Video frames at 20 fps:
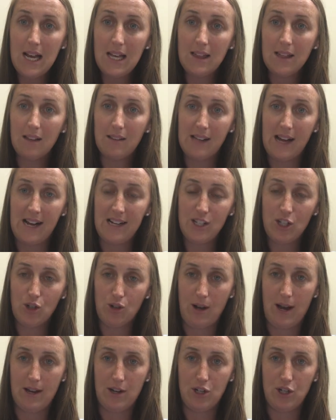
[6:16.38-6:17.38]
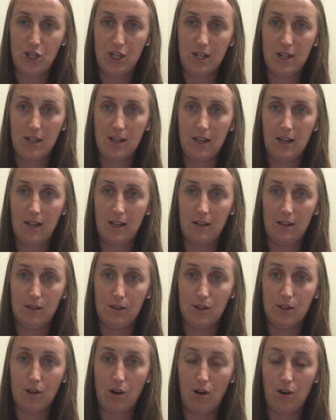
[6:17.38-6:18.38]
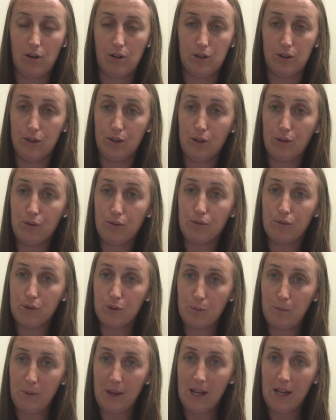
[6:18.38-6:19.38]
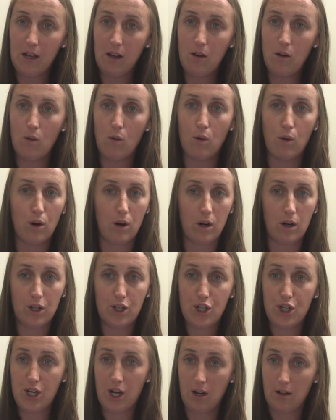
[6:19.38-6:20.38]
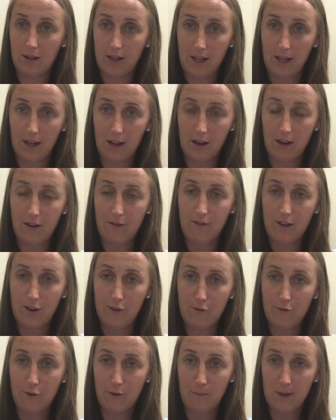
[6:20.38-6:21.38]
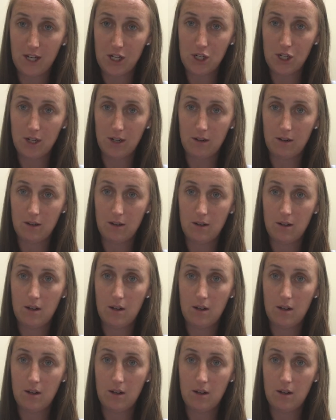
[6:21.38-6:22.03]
The last strategy is called grouping or chunking of information.